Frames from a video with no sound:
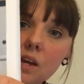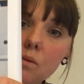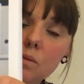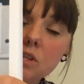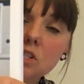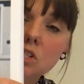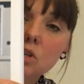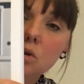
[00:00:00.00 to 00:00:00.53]

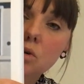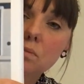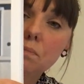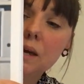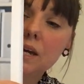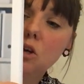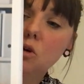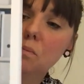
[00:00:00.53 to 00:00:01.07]
which is called
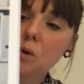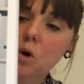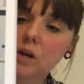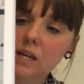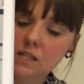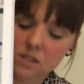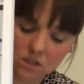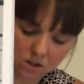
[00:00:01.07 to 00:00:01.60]
Pick Your
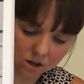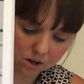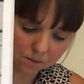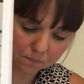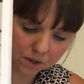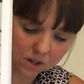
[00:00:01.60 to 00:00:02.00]
Pocket Skirt,